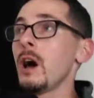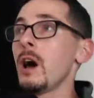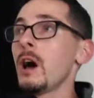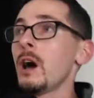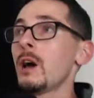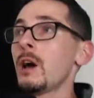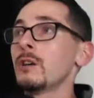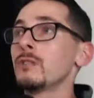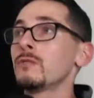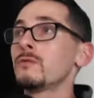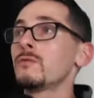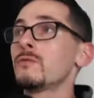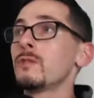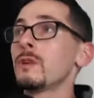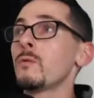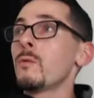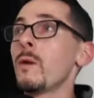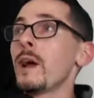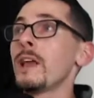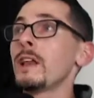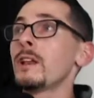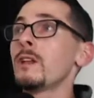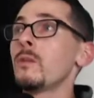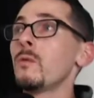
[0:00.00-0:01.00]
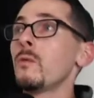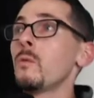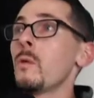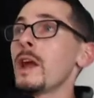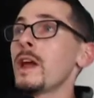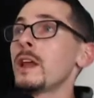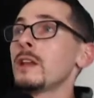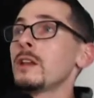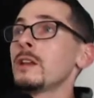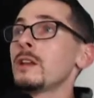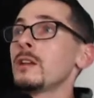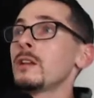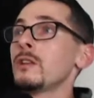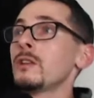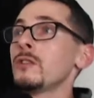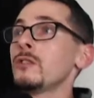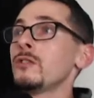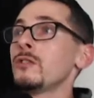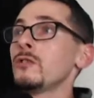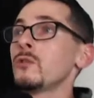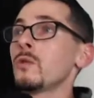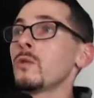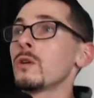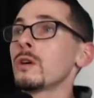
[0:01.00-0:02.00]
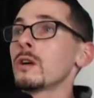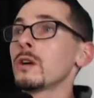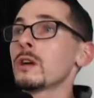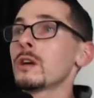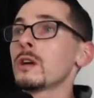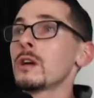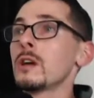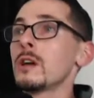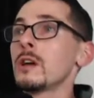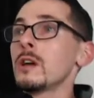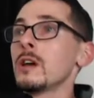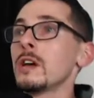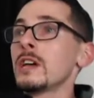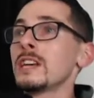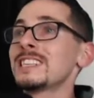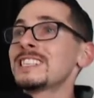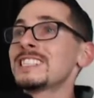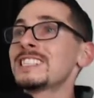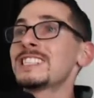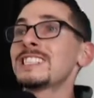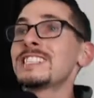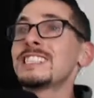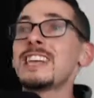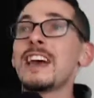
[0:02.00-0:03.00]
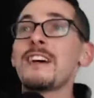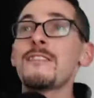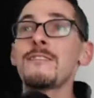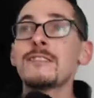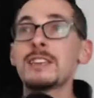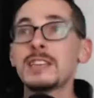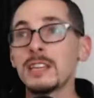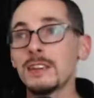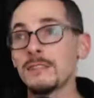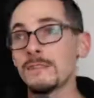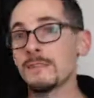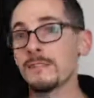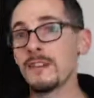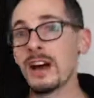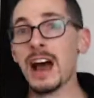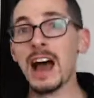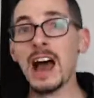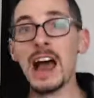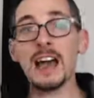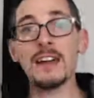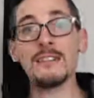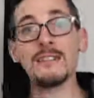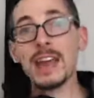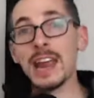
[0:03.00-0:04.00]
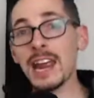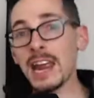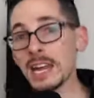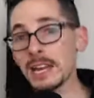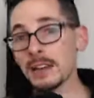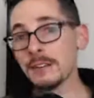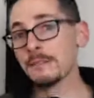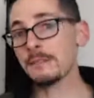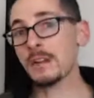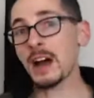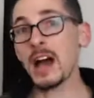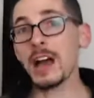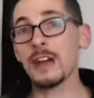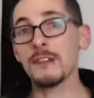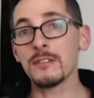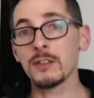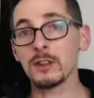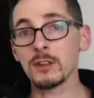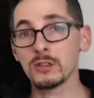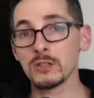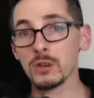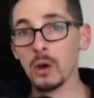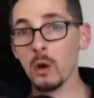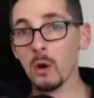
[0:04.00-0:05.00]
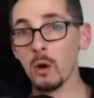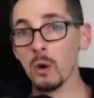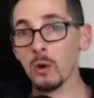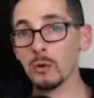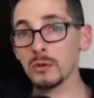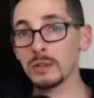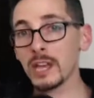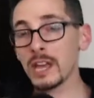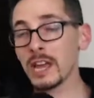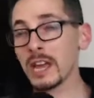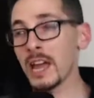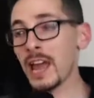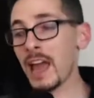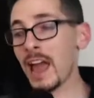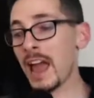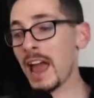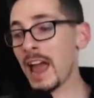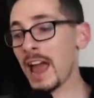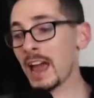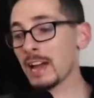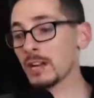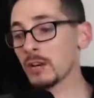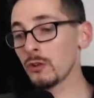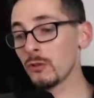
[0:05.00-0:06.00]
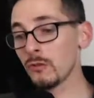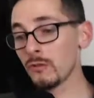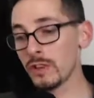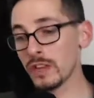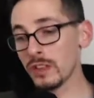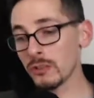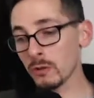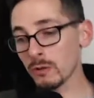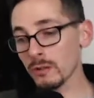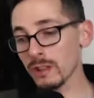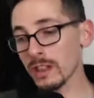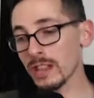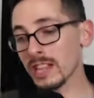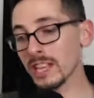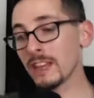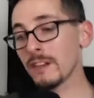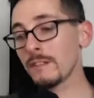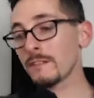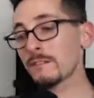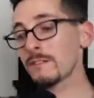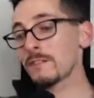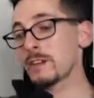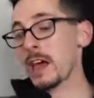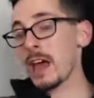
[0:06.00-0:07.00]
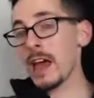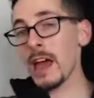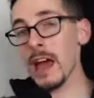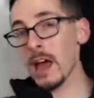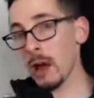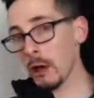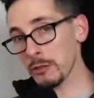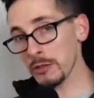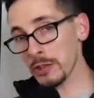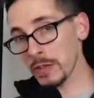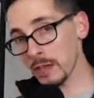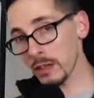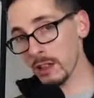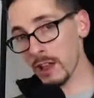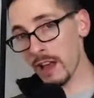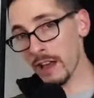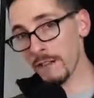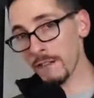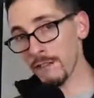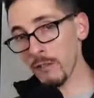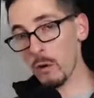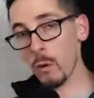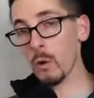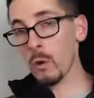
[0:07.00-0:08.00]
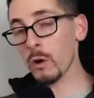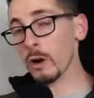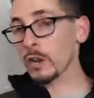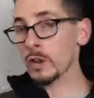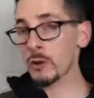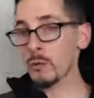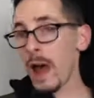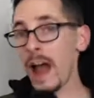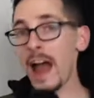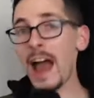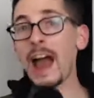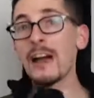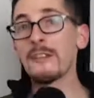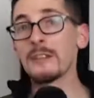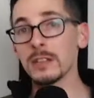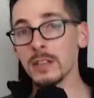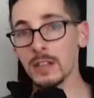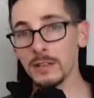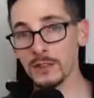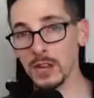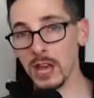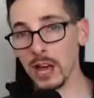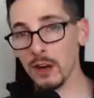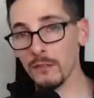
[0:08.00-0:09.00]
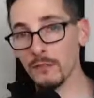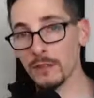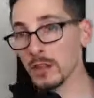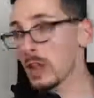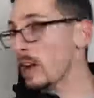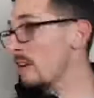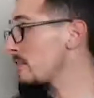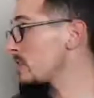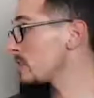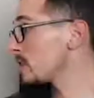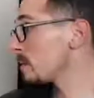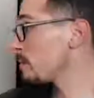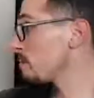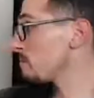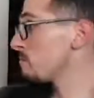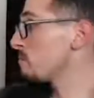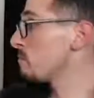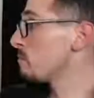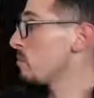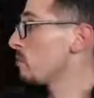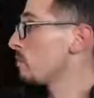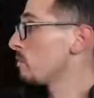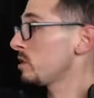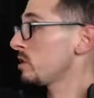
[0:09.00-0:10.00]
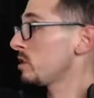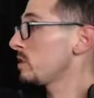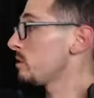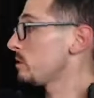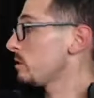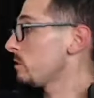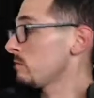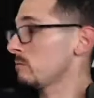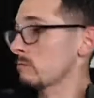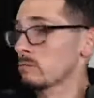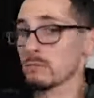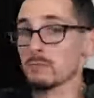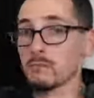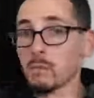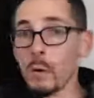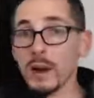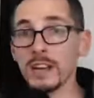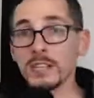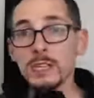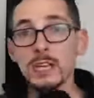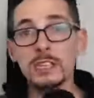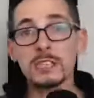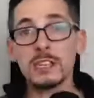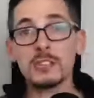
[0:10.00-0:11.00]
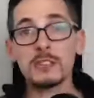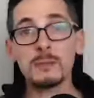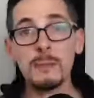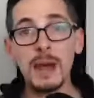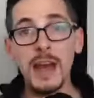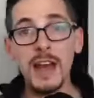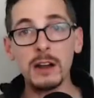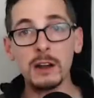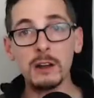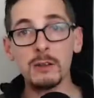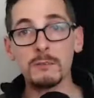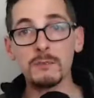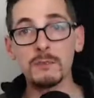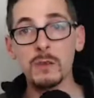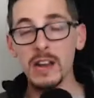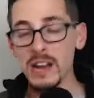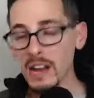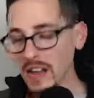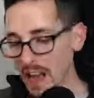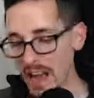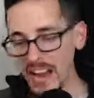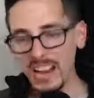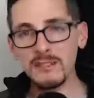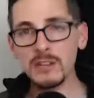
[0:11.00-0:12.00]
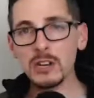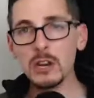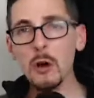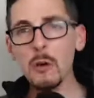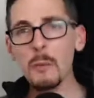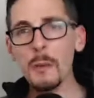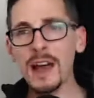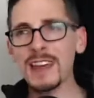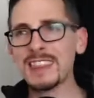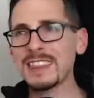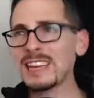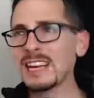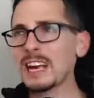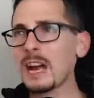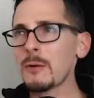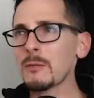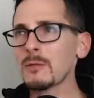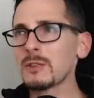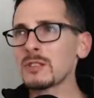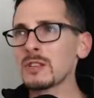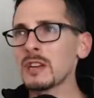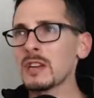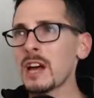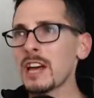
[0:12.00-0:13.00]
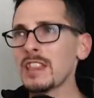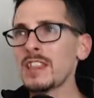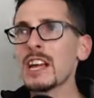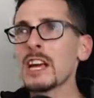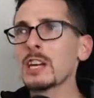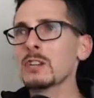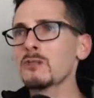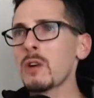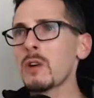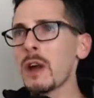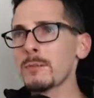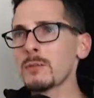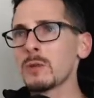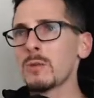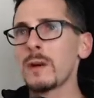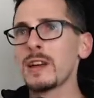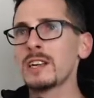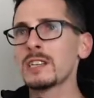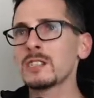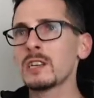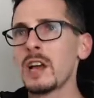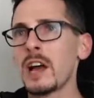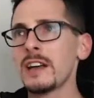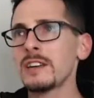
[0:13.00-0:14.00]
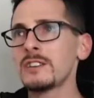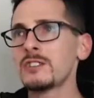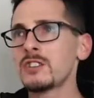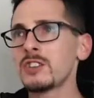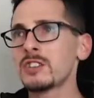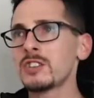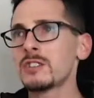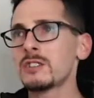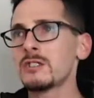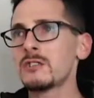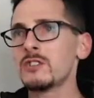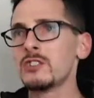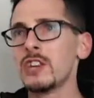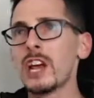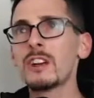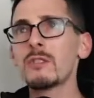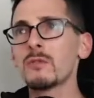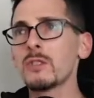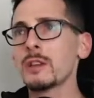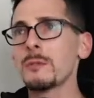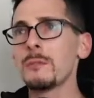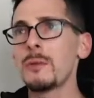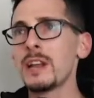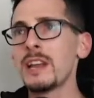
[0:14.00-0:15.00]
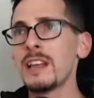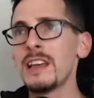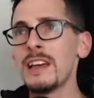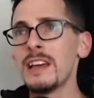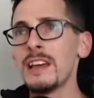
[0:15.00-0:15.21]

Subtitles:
when you're 75, 85 years old and you've either lived a healthy life or you haven't lived a healthy life. Waist size doesn't matter, right? I don't even know. I think I dropped the waist size just generally, but